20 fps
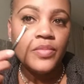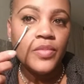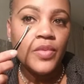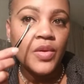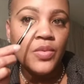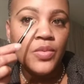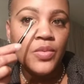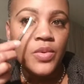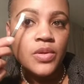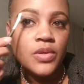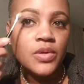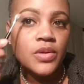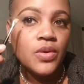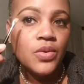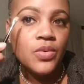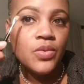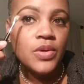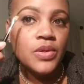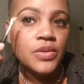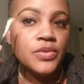I'm going to go
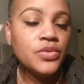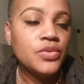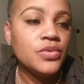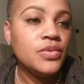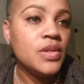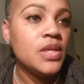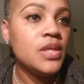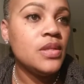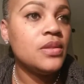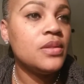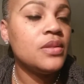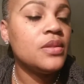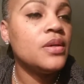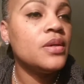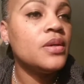underneath.